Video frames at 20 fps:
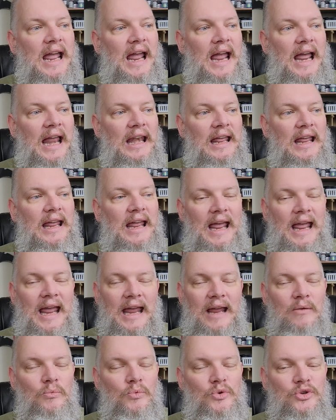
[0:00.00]
And
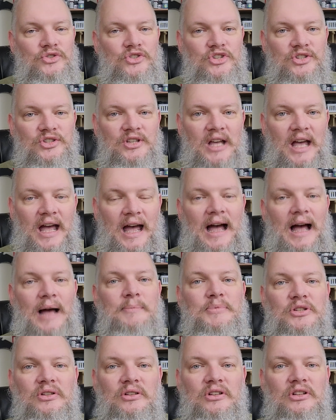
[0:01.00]
it was just
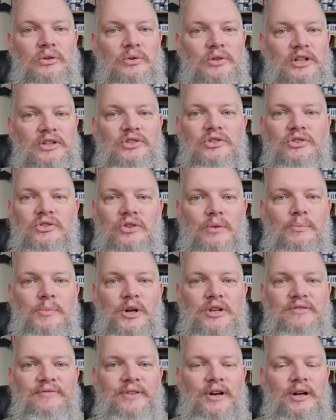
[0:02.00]
absolutely so
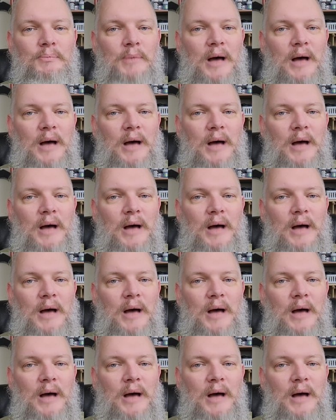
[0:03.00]
much fun.